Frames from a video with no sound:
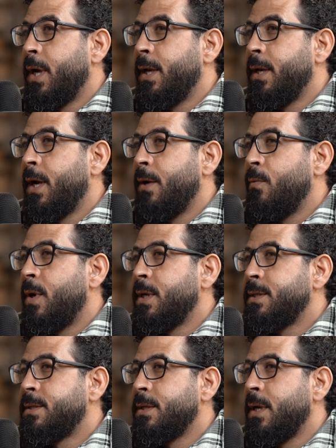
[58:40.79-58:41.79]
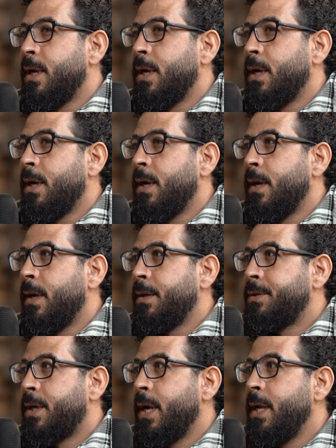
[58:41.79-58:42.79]
and I was
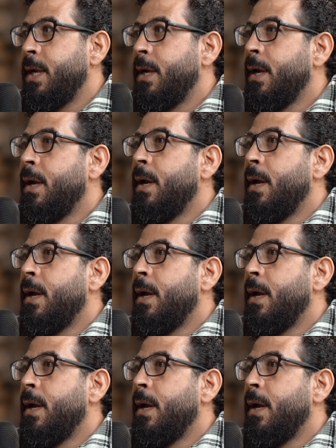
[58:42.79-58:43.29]
trying.